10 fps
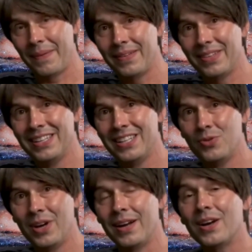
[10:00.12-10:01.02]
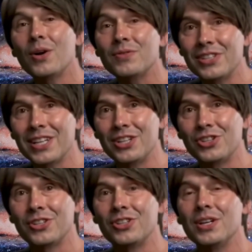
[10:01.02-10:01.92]
This is where the
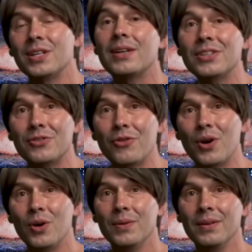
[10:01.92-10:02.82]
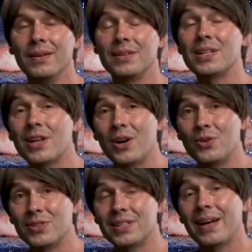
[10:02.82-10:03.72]
conversation turns from the
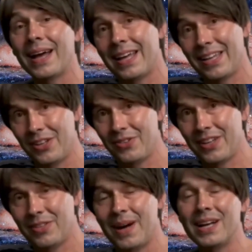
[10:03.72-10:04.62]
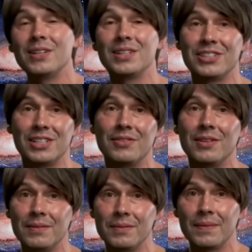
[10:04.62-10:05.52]
known into the speculative.
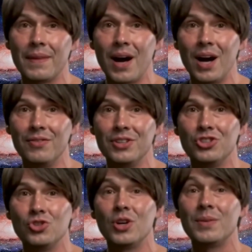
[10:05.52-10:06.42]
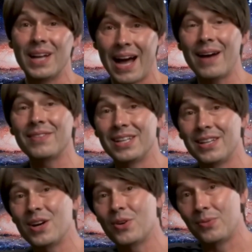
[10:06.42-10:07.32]
Harvard astronomer Avi
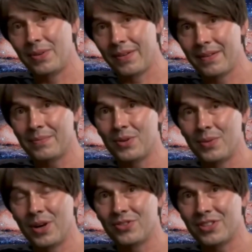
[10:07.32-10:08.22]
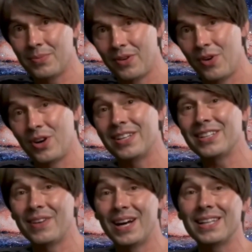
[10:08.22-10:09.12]
Loeb proposed a
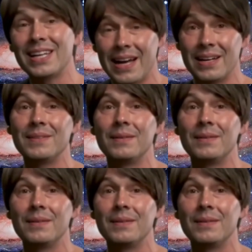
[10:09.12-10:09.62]
provocative idea.